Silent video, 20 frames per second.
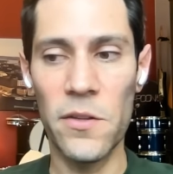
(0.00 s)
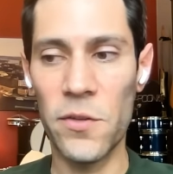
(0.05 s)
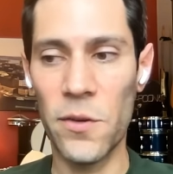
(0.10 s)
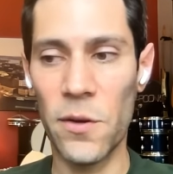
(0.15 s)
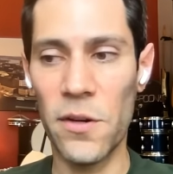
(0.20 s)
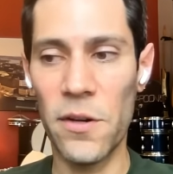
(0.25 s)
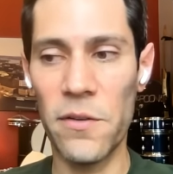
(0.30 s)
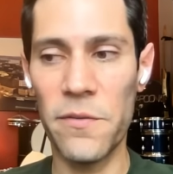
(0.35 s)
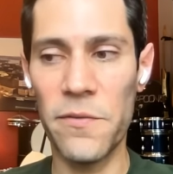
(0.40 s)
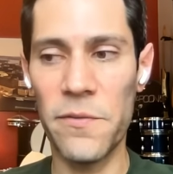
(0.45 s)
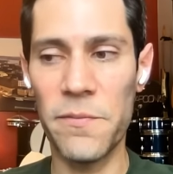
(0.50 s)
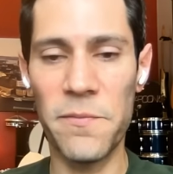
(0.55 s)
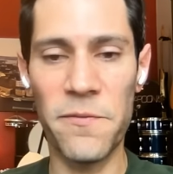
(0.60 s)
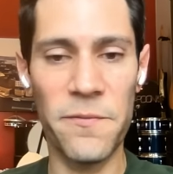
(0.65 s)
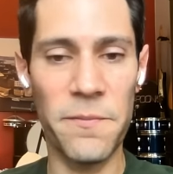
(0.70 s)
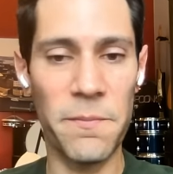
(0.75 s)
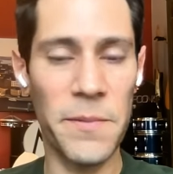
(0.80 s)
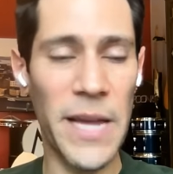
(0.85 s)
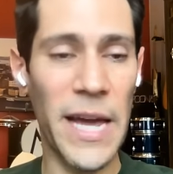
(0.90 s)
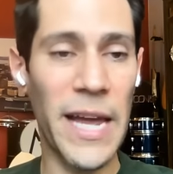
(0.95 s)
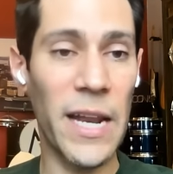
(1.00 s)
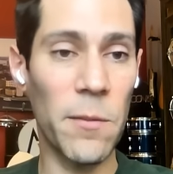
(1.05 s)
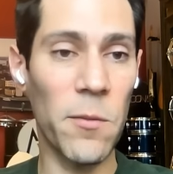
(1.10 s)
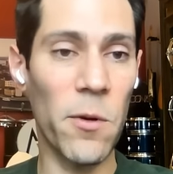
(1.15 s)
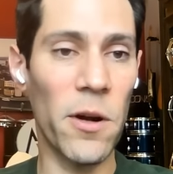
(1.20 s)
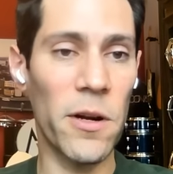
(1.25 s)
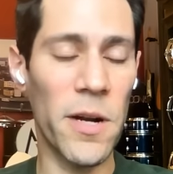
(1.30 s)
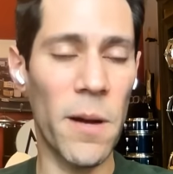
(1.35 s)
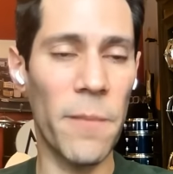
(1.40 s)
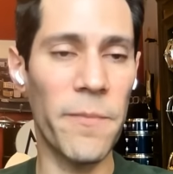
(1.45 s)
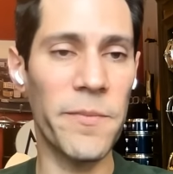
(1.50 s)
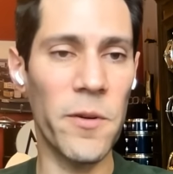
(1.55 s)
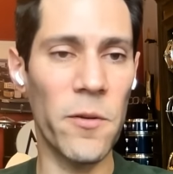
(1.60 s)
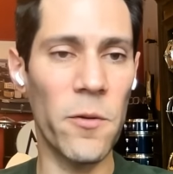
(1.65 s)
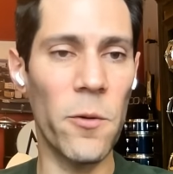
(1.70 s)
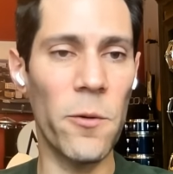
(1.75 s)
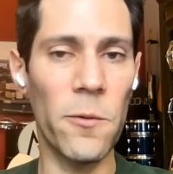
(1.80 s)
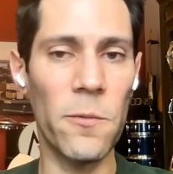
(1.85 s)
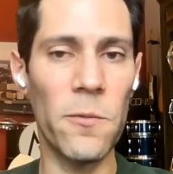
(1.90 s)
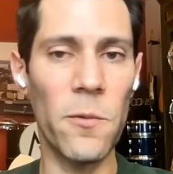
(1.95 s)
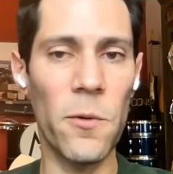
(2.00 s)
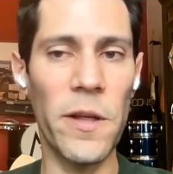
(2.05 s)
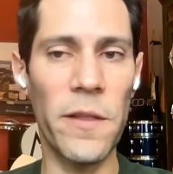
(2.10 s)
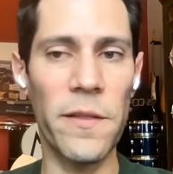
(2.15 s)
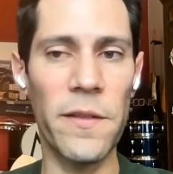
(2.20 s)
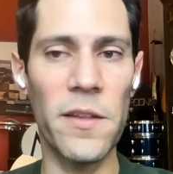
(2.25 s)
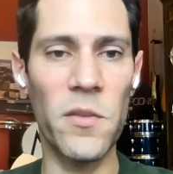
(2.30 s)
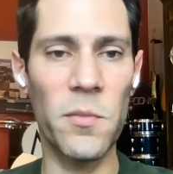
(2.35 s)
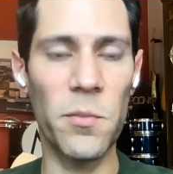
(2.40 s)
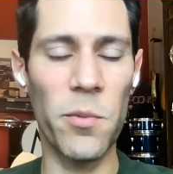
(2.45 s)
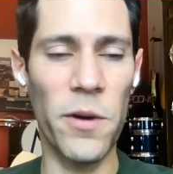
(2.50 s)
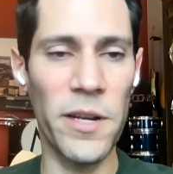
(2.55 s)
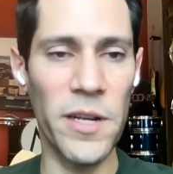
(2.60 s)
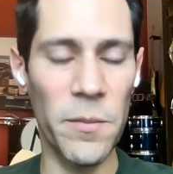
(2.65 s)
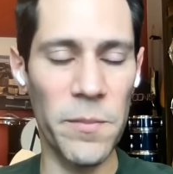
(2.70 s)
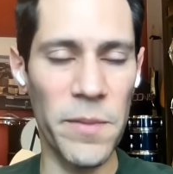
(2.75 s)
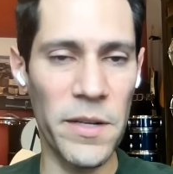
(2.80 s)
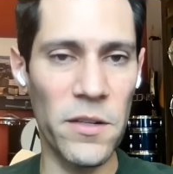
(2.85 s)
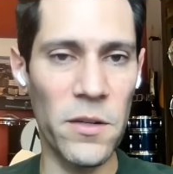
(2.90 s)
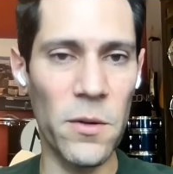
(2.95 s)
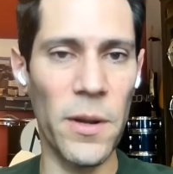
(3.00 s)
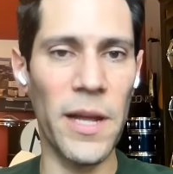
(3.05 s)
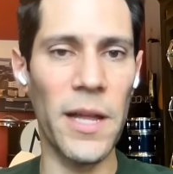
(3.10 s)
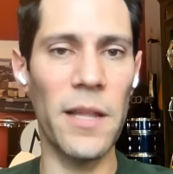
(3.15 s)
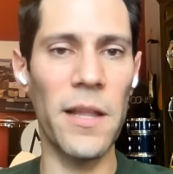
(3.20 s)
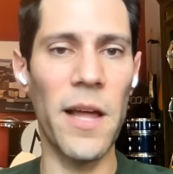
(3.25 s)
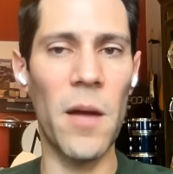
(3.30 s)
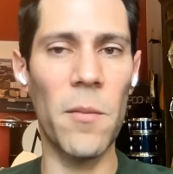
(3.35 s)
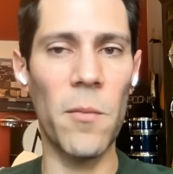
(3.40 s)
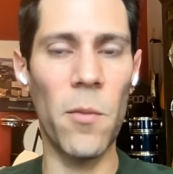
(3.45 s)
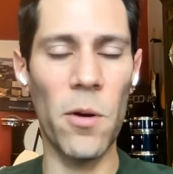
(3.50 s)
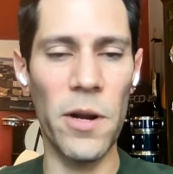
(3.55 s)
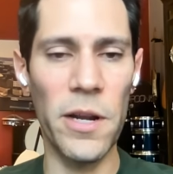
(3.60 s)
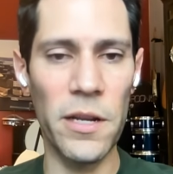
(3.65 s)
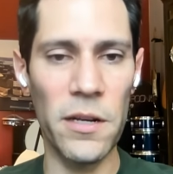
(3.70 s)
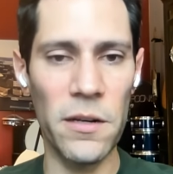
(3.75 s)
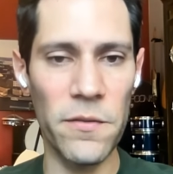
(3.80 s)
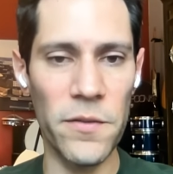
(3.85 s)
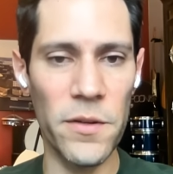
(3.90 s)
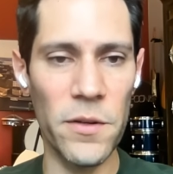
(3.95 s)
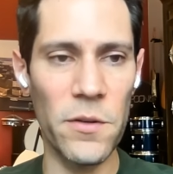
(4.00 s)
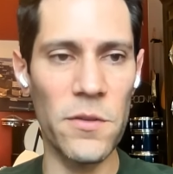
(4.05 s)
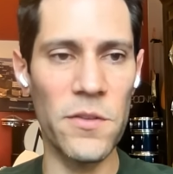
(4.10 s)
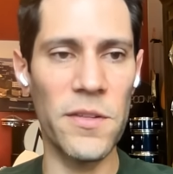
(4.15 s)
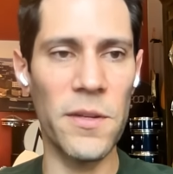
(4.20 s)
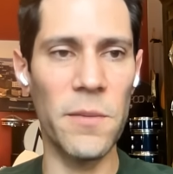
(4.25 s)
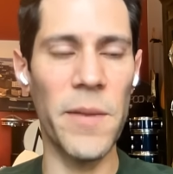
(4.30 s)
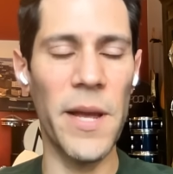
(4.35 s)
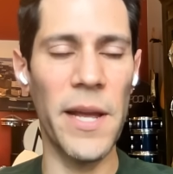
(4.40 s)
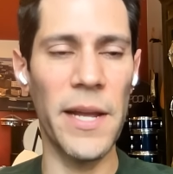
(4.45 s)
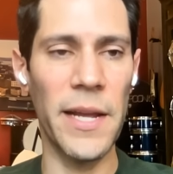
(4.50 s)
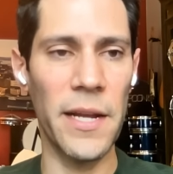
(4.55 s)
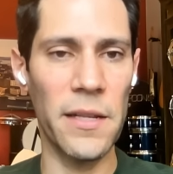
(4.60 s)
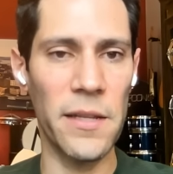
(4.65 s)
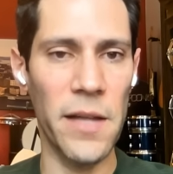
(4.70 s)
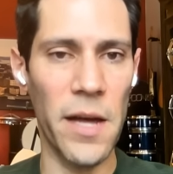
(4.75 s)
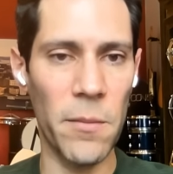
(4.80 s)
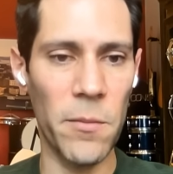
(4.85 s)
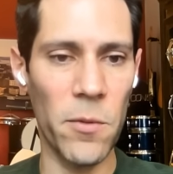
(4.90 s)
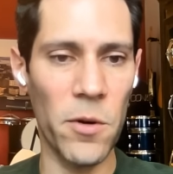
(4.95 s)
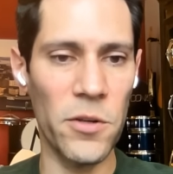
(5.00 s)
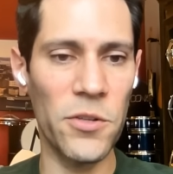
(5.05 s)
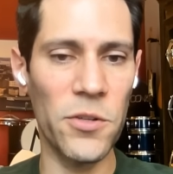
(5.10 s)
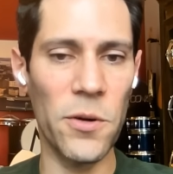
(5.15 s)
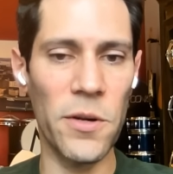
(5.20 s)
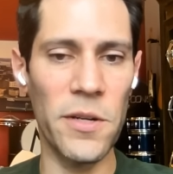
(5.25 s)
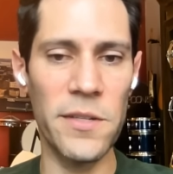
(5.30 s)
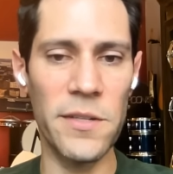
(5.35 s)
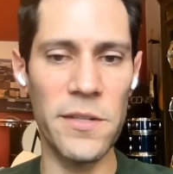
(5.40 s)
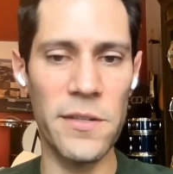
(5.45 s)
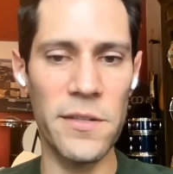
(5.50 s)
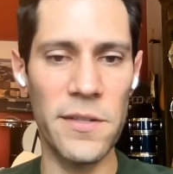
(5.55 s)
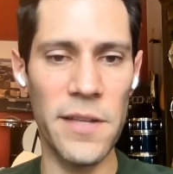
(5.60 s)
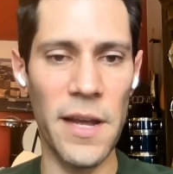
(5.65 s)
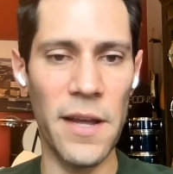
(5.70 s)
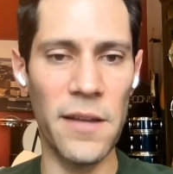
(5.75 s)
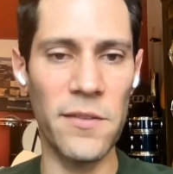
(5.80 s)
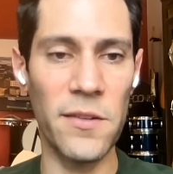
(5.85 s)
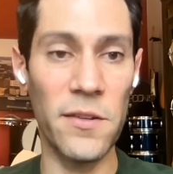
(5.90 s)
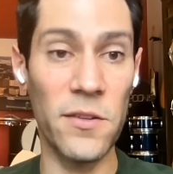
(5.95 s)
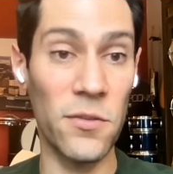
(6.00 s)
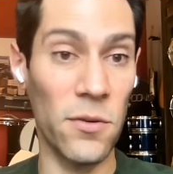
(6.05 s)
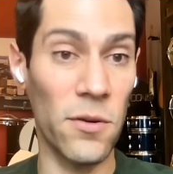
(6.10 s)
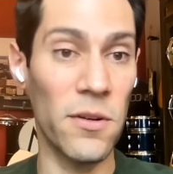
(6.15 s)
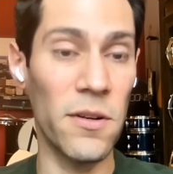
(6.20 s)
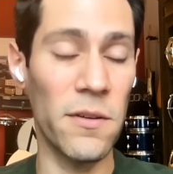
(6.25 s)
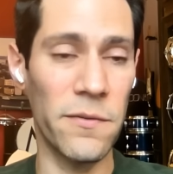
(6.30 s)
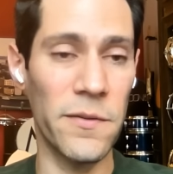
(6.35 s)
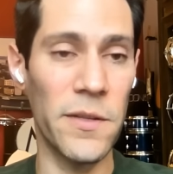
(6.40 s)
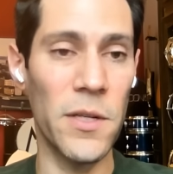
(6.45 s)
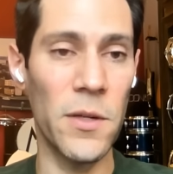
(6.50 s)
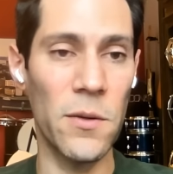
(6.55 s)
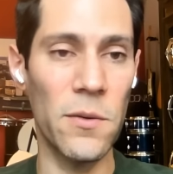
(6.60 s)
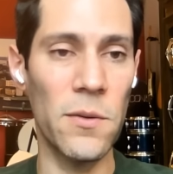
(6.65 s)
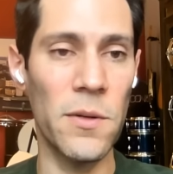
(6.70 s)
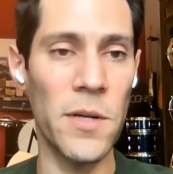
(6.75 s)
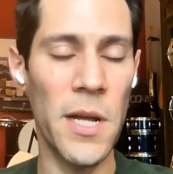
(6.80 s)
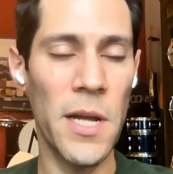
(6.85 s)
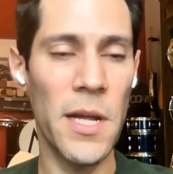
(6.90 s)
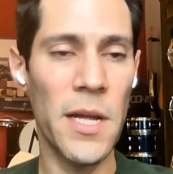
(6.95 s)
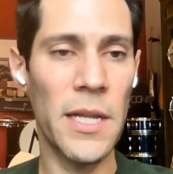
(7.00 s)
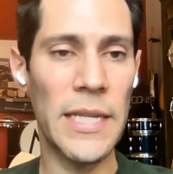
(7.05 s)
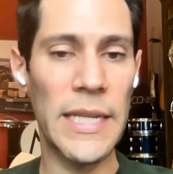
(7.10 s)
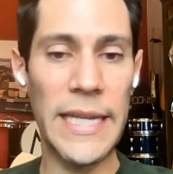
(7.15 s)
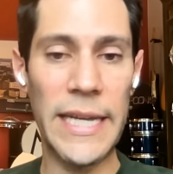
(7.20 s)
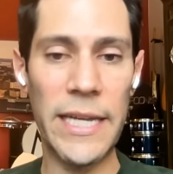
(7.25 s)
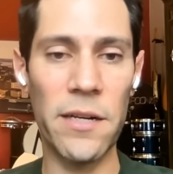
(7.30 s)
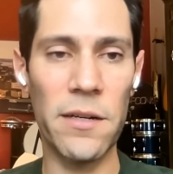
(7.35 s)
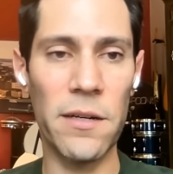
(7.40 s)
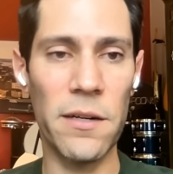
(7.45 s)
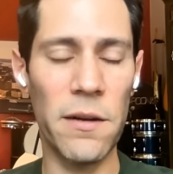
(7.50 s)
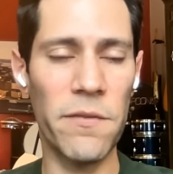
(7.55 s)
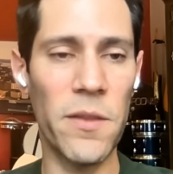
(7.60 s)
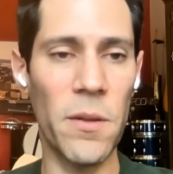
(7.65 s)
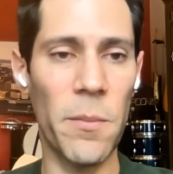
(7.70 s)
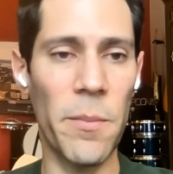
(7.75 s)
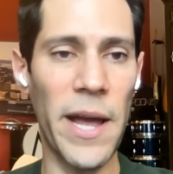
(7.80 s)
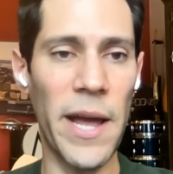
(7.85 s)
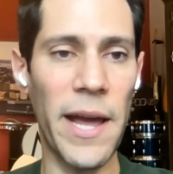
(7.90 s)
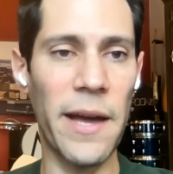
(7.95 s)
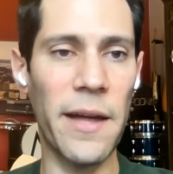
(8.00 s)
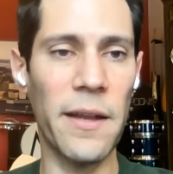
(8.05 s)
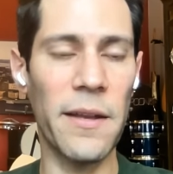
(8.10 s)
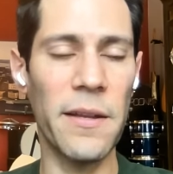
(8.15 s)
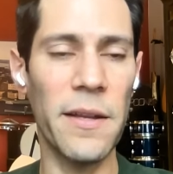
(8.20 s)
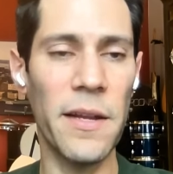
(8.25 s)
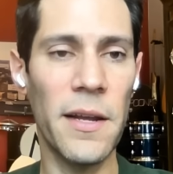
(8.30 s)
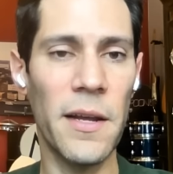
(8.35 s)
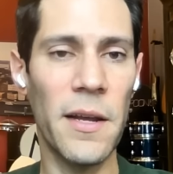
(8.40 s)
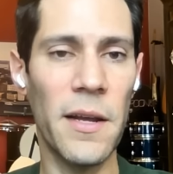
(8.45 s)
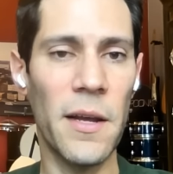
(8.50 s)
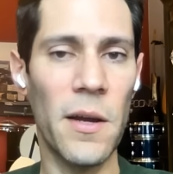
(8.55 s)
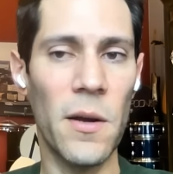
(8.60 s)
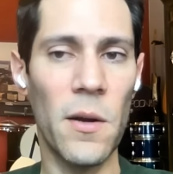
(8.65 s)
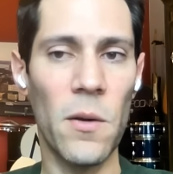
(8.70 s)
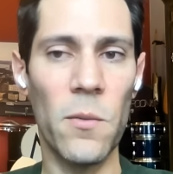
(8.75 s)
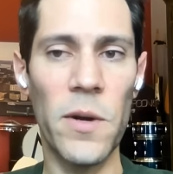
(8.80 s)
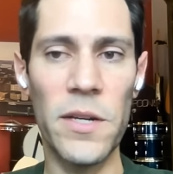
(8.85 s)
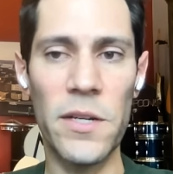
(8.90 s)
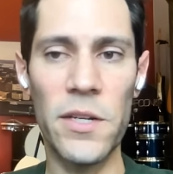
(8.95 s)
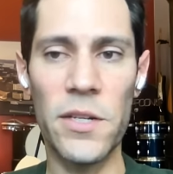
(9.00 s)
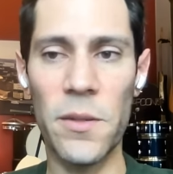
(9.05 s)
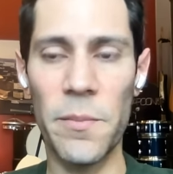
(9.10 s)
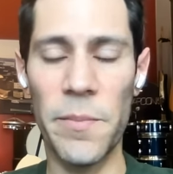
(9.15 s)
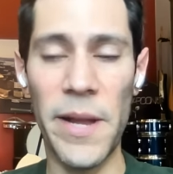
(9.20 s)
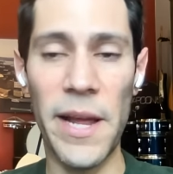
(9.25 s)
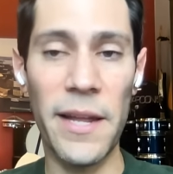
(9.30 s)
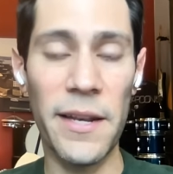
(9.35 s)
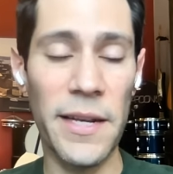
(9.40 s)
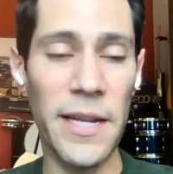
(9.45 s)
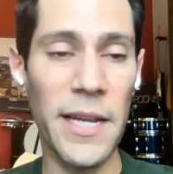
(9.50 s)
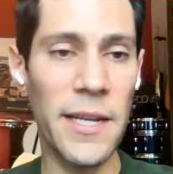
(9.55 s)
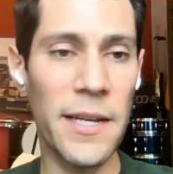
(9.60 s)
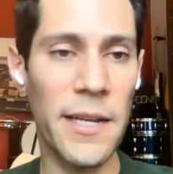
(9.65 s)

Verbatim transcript: sort of getting more comfortable with at this point. He'd been doing a lot more interviews and making a lot more choices as the sort of new leader of the band, which the band